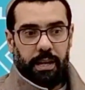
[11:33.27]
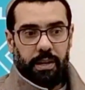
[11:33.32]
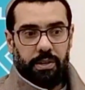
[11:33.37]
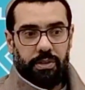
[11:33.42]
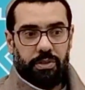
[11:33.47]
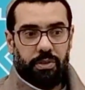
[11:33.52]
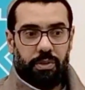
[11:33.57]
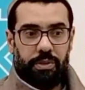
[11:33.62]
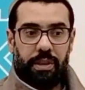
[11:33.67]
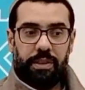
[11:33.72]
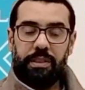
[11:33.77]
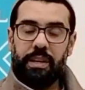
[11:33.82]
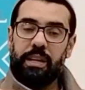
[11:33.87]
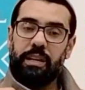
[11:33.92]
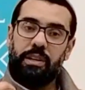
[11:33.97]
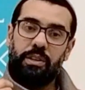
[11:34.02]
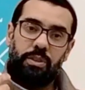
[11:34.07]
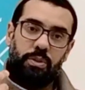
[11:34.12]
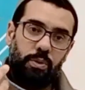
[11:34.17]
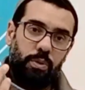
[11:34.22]
so that they
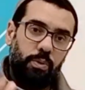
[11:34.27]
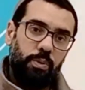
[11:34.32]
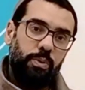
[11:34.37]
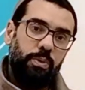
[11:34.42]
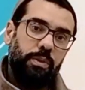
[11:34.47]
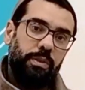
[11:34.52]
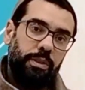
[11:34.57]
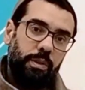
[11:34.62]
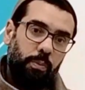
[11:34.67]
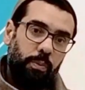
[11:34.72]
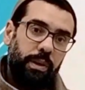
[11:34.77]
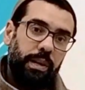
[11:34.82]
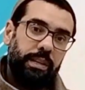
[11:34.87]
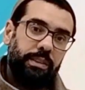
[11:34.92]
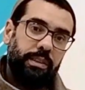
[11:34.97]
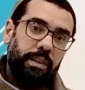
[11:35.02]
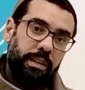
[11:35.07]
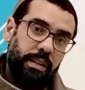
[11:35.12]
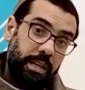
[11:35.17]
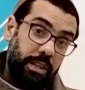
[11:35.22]
could do the work
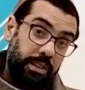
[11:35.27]
that